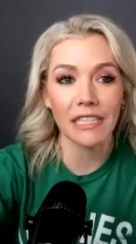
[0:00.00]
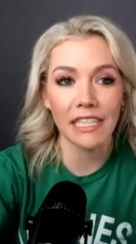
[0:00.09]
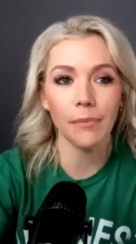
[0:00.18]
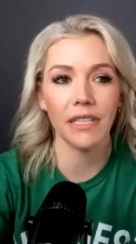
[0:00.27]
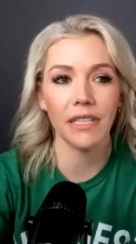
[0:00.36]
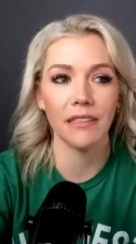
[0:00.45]
and
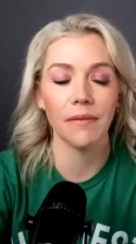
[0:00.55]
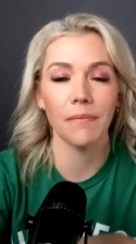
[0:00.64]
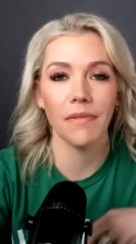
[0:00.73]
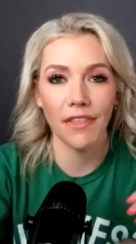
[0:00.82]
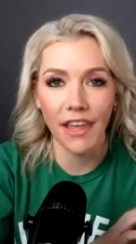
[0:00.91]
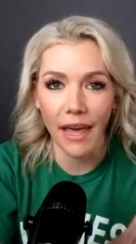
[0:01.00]
deepen in
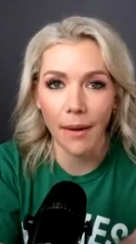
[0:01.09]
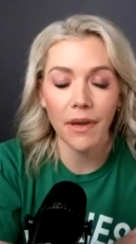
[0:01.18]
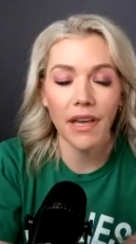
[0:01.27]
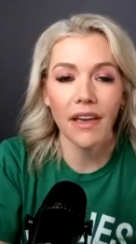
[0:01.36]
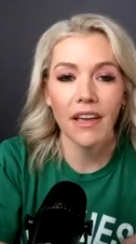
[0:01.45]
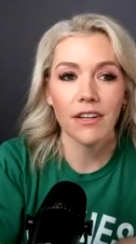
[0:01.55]

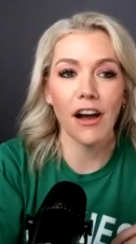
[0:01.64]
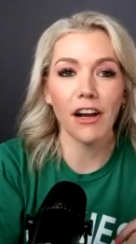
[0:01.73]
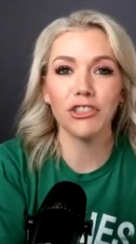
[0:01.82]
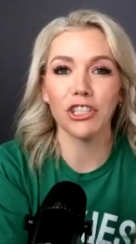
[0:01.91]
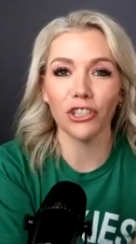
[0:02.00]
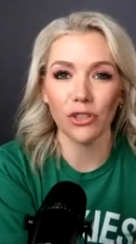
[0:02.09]
them,
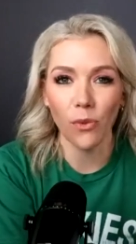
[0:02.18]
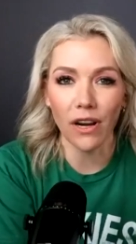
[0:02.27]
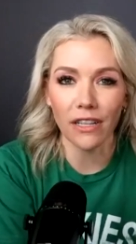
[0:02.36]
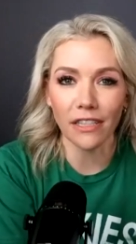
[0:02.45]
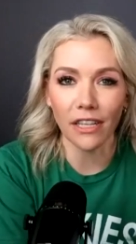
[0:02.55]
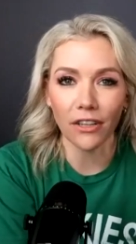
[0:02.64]
not just the
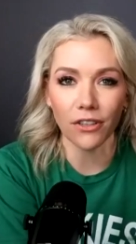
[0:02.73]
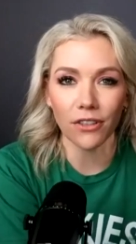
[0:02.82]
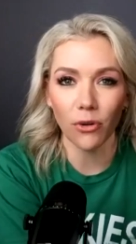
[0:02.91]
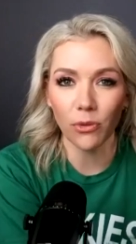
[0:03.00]
ones that are